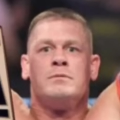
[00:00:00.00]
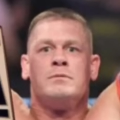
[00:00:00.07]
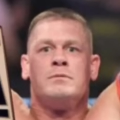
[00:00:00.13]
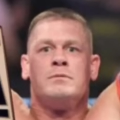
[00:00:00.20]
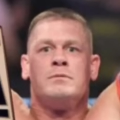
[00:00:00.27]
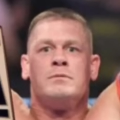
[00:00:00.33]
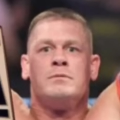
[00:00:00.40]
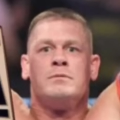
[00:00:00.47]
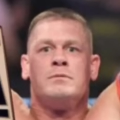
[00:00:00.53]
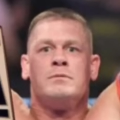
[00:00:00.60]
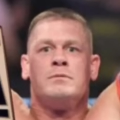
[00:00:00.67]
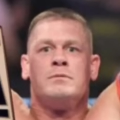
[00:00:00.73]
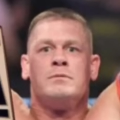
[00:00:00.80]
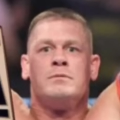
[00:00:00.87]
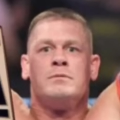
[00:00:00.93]

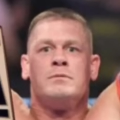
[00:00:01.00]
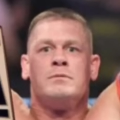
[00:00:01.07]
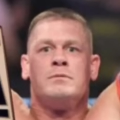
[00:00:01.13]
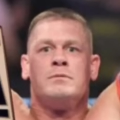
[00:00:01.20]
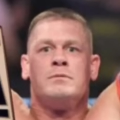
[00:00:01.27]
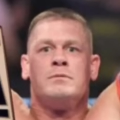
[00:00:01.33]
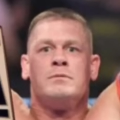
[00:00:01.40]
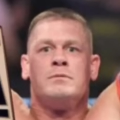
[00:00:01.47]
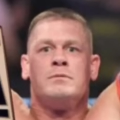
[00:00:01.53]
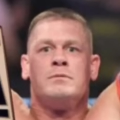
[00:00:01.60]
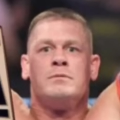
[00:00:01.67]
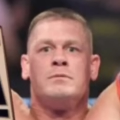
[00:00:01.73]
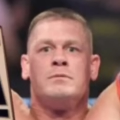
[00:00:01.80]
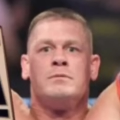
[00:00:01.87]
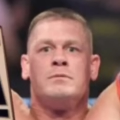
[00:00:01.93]

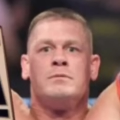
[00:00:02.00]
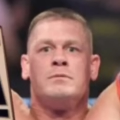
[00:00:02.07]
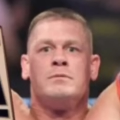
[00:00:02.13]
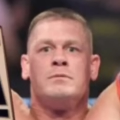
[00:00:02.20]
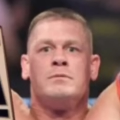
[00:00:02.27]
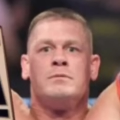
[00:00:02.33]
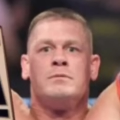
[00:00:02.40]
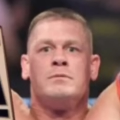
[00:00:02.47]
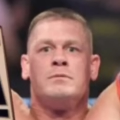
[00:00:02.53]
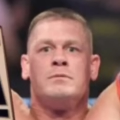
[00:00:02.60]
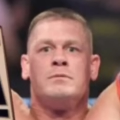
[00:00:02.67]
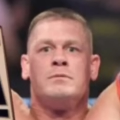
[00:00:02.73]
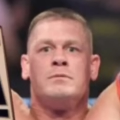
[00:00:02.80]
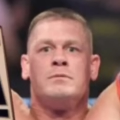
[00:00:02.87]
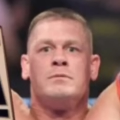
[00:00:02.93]

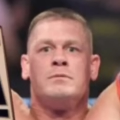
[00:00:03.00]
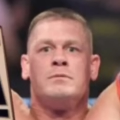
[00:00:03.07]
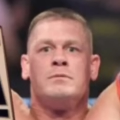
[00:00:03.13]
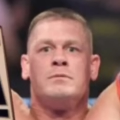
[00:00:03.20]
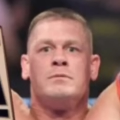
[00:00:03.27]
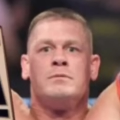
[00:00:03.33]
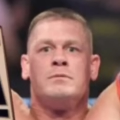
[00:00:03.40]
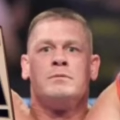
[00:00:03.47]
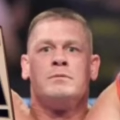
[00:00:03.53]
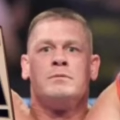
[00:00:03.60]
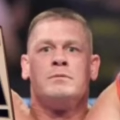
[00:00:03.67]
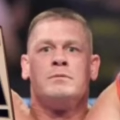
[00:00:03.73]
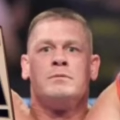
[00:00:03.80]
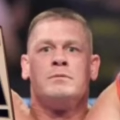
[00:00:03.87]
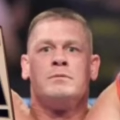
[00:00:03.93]

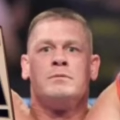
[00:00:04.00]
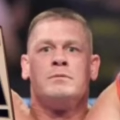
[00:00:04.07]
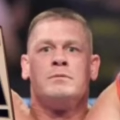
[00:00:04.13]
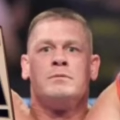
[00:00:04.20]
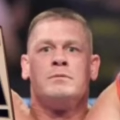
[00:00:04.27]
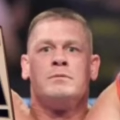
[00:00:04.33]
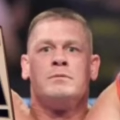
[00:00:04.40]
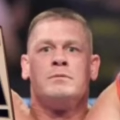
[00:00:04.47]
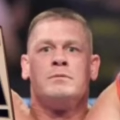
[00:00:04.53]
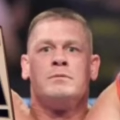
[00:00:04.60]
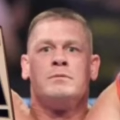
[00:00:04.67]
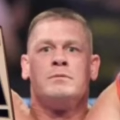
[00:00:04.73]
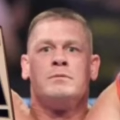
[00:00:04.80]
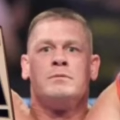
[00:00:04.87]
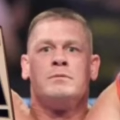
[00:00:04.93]

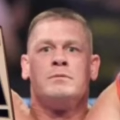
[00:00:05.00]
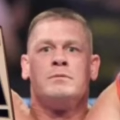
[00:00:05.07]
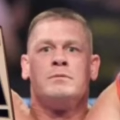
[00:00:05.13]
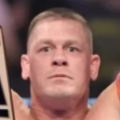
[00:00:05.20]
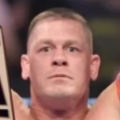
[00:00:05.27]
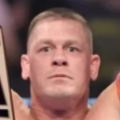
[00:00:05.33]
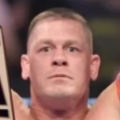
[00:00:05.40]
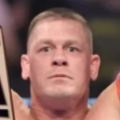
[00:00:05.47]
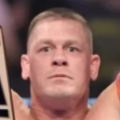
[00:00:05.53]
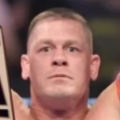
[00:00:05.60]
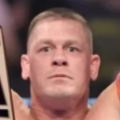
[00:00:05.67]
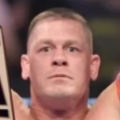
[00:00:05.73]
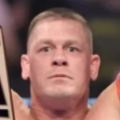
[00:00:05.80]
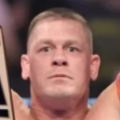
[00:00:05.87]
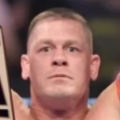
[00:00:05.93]

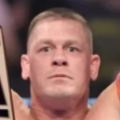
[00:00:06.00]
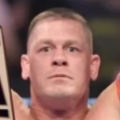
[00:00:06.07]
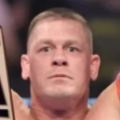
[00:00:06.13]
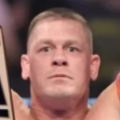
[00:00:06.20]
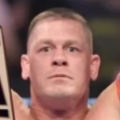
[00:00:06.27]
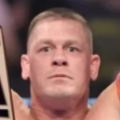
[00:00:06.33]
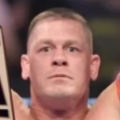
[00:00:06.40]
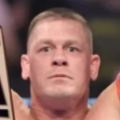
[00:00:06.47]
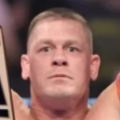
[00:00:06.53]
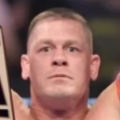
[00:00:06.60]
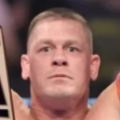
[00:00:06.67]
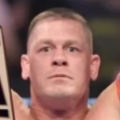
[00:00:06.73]
(no lip movement)